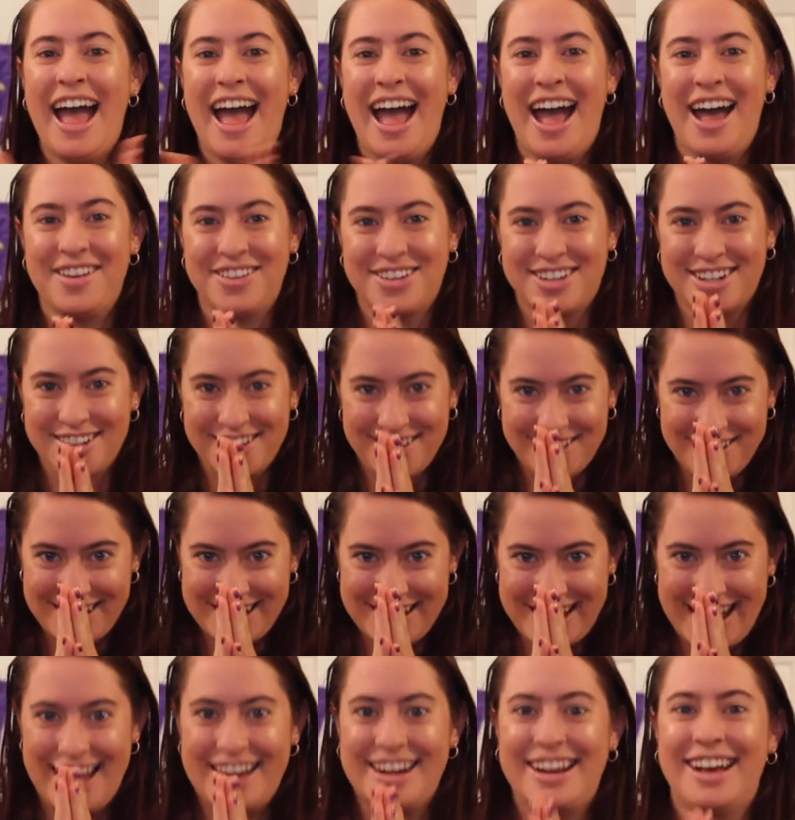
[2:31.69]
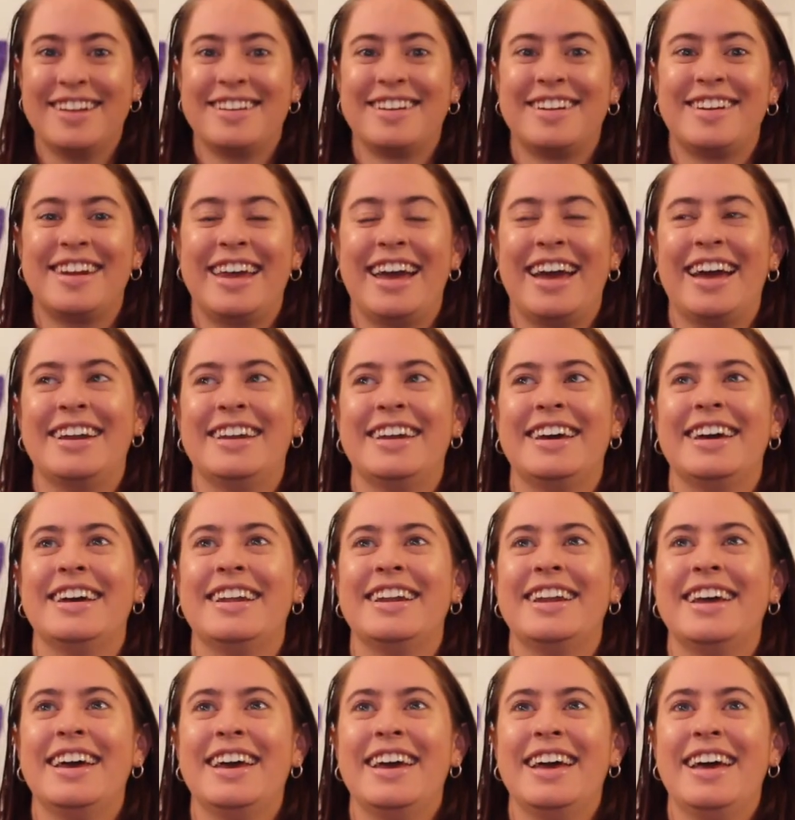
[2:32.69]
Absolutely cannot stand
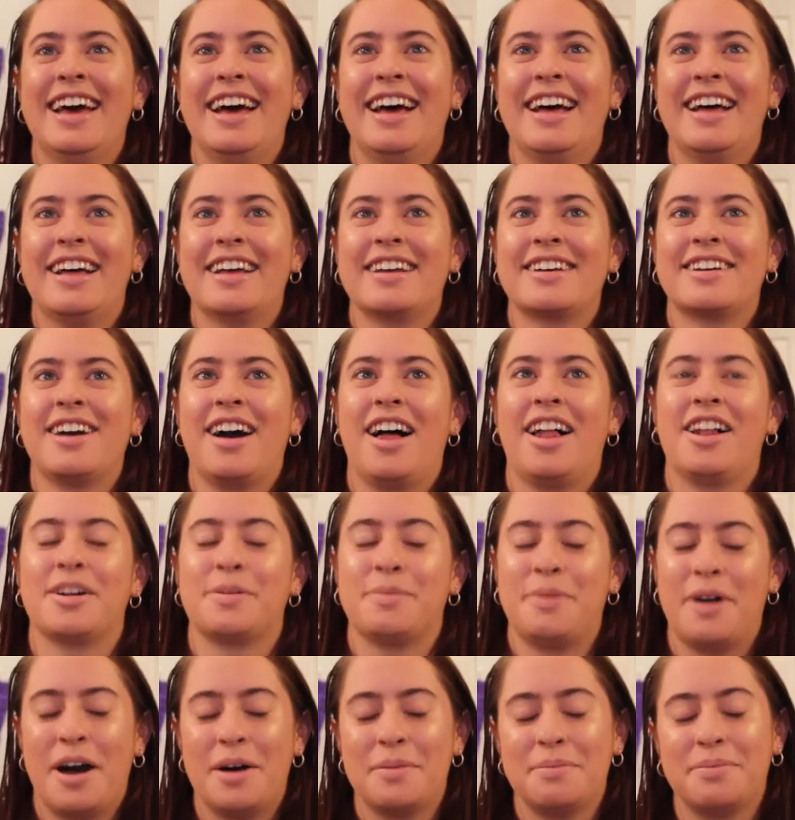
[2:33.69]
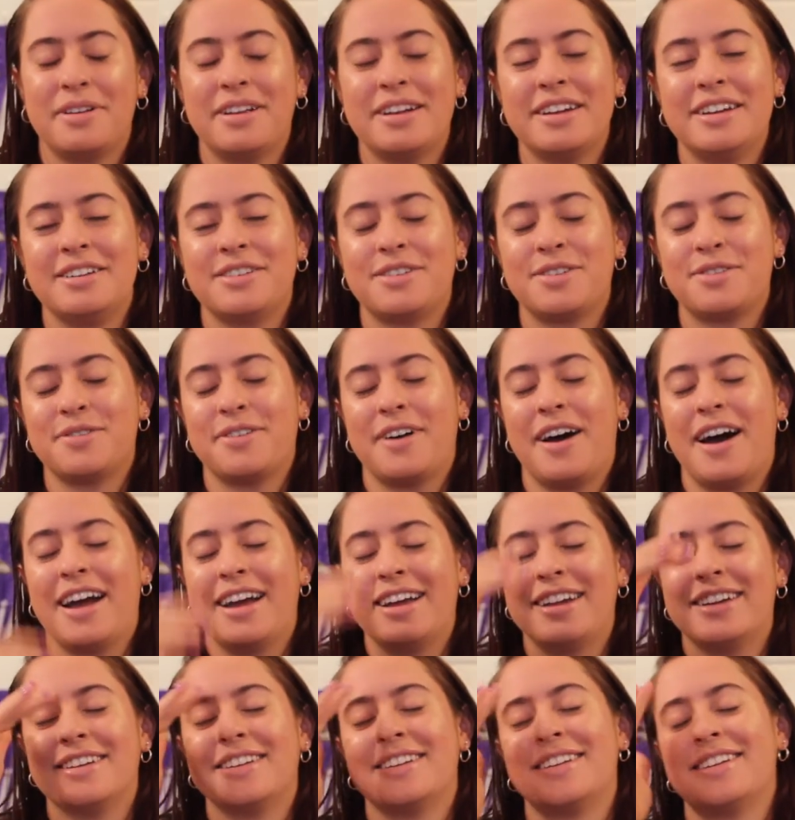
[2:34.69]
it. ColourPop, please
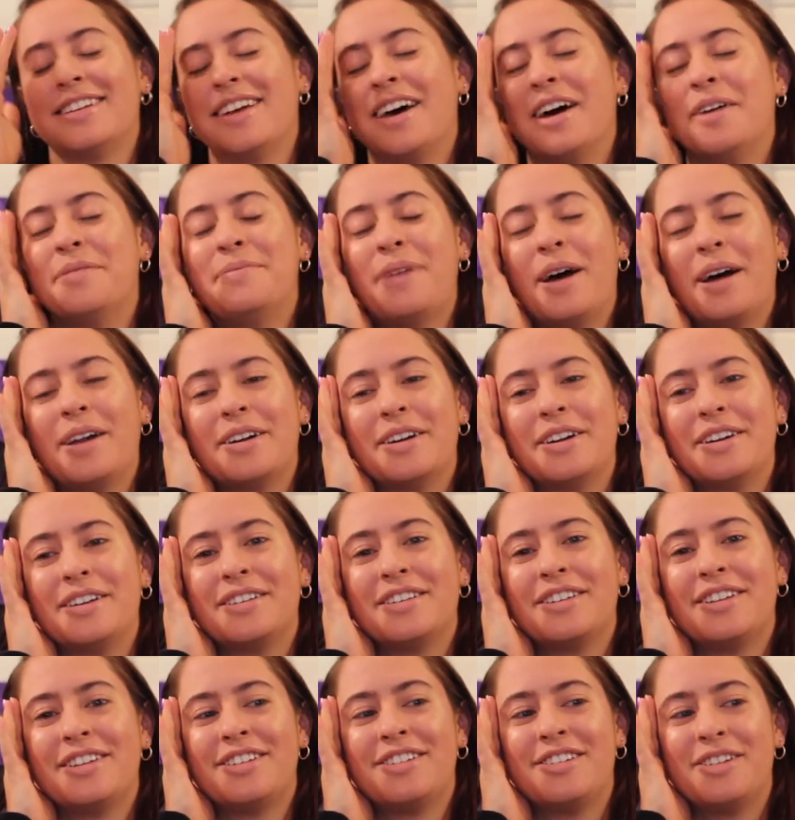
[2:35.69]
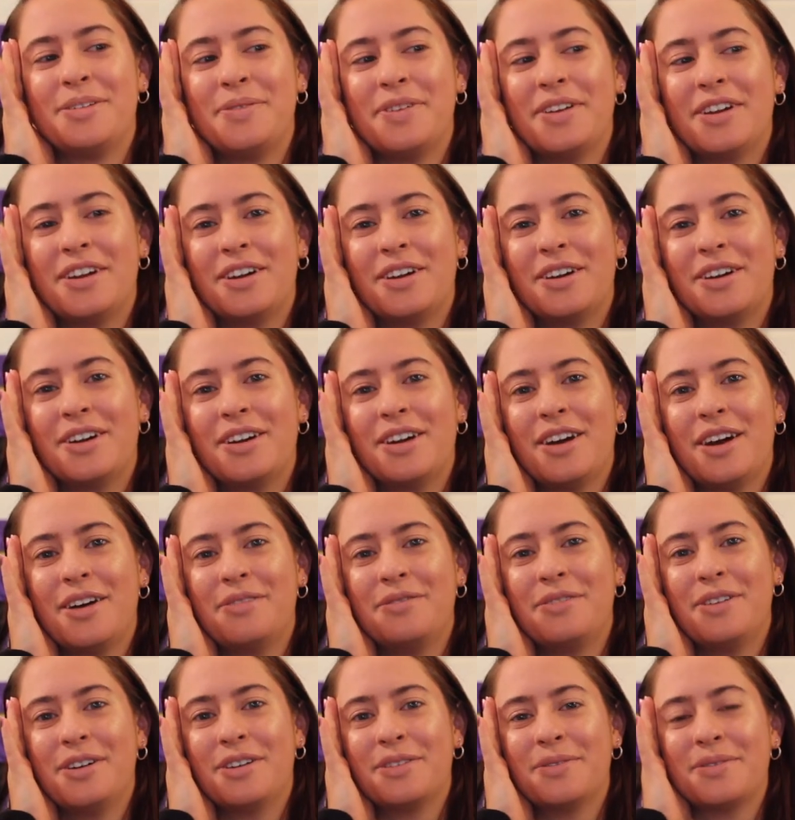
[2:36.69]
find a better distributor
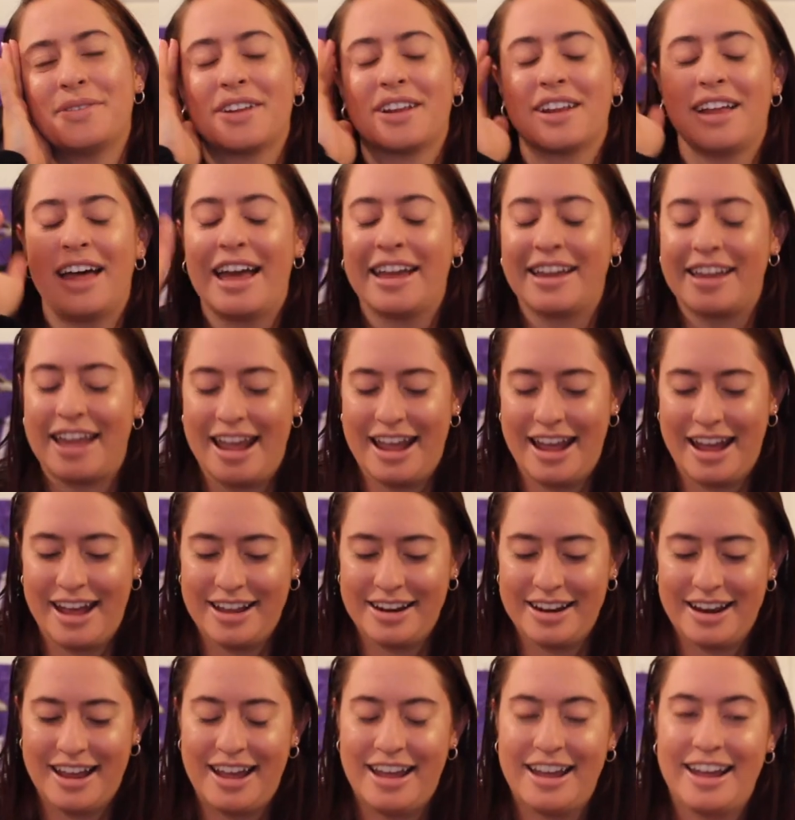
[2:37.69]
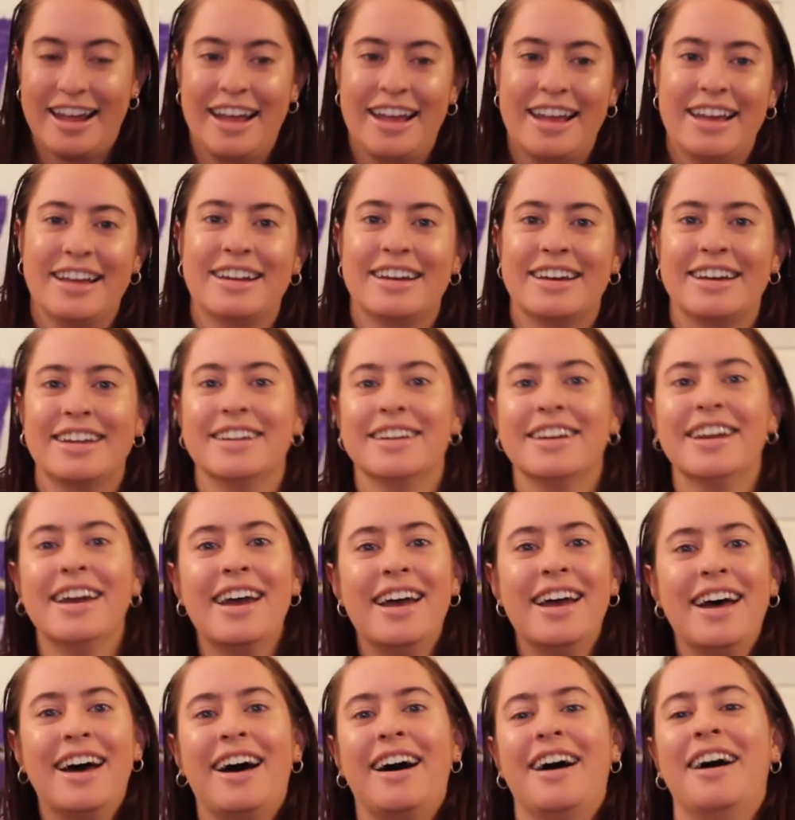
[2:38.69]
of your... I can't. I hate it.
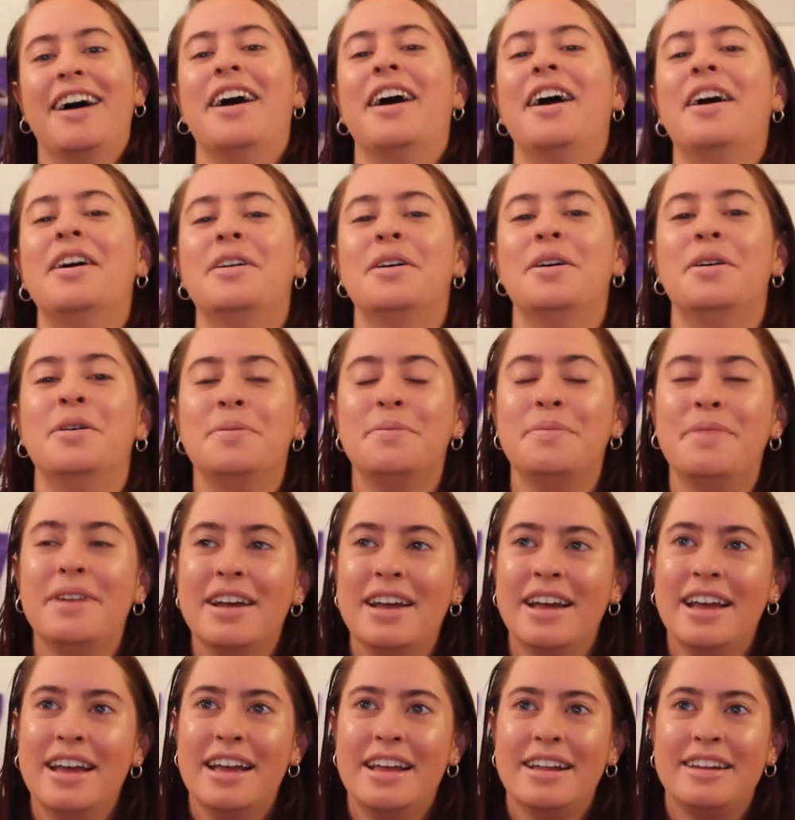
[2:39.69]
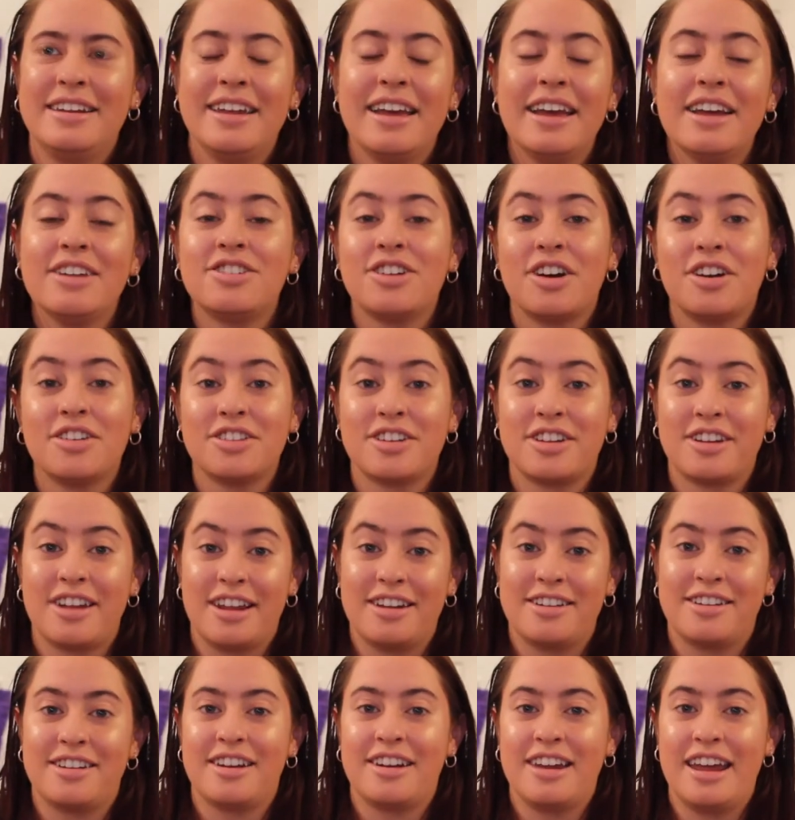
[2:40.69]
DHL just
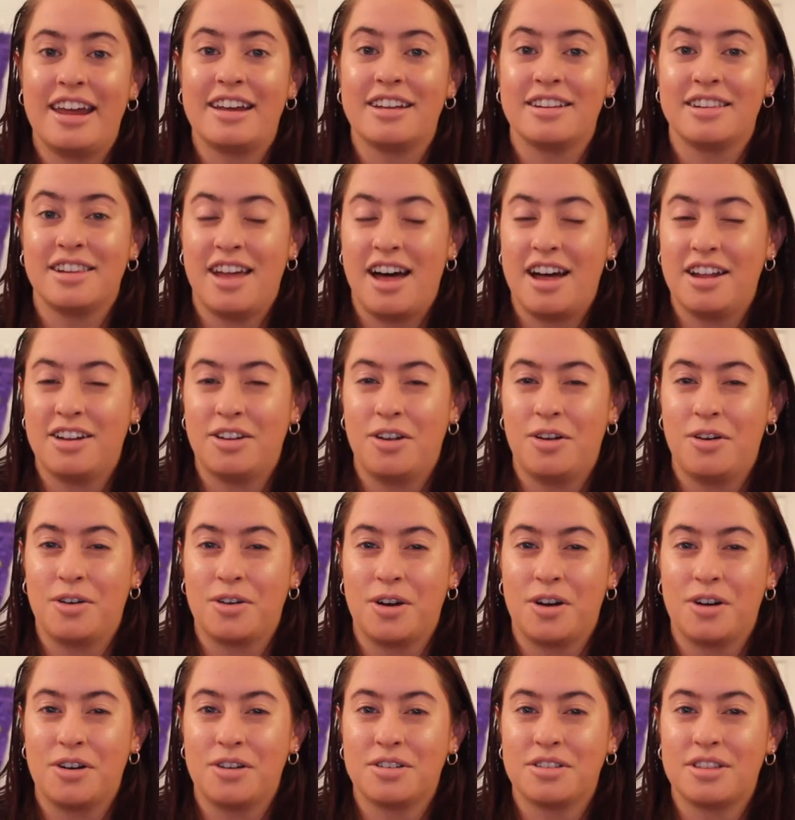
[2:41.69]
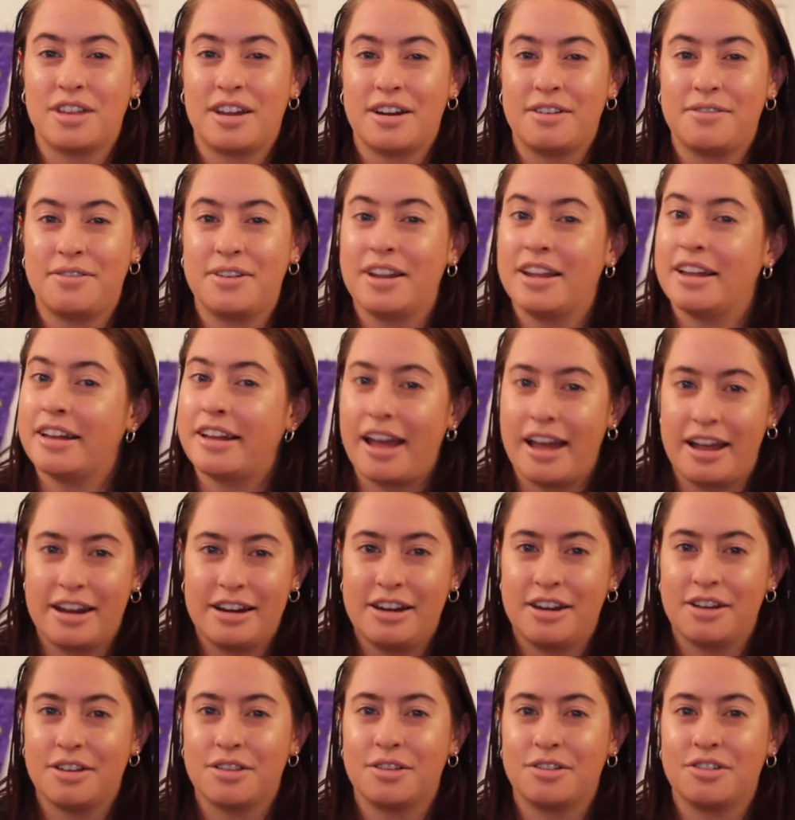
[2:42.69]
tends to take a lot longer than I feel like
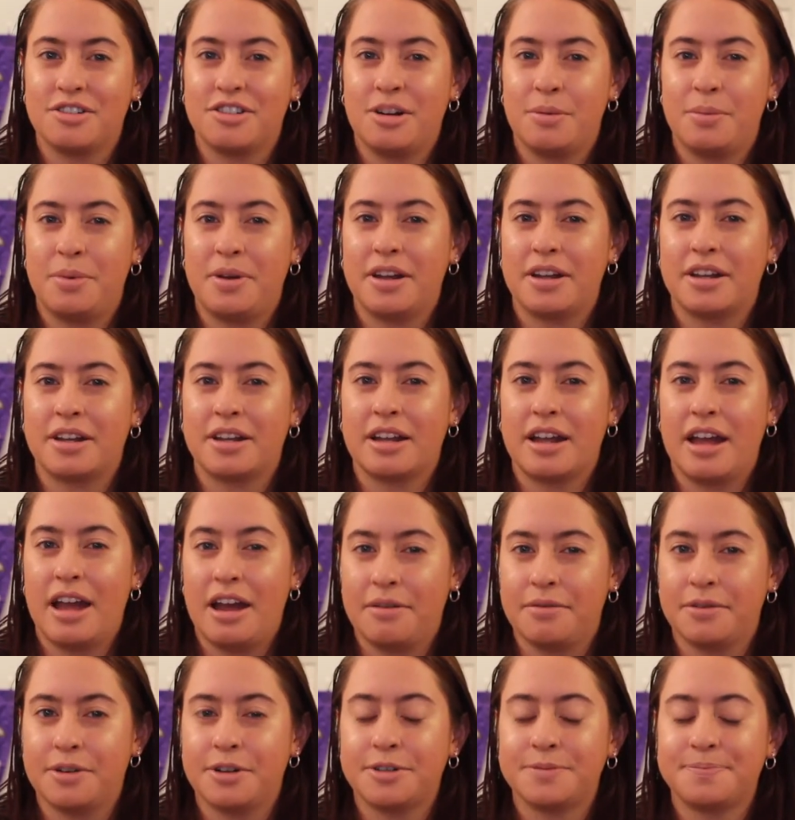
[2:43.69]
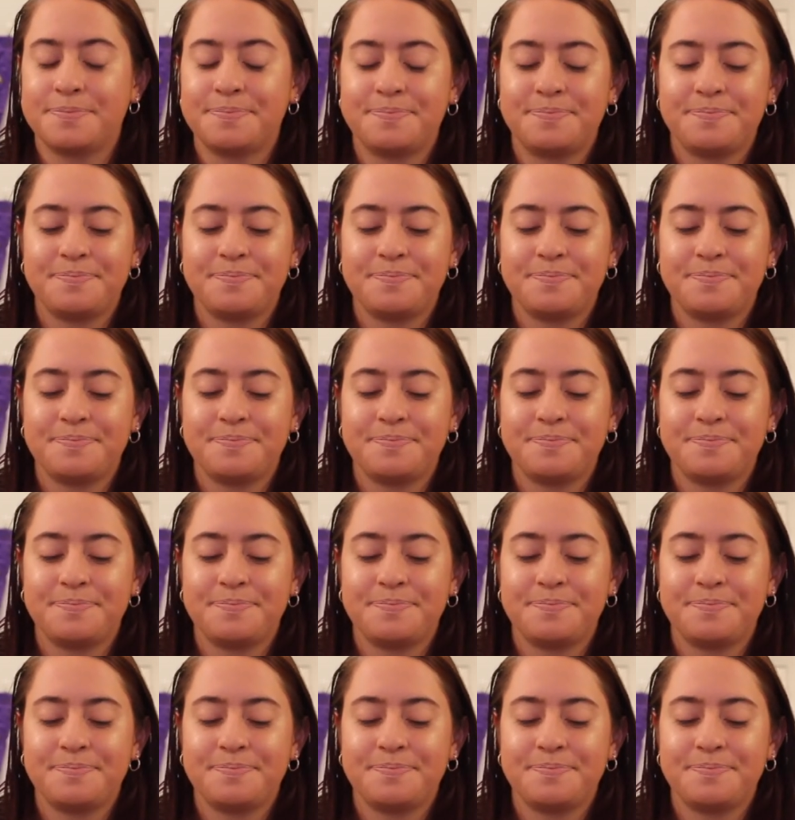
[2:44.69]
any other shipping ever.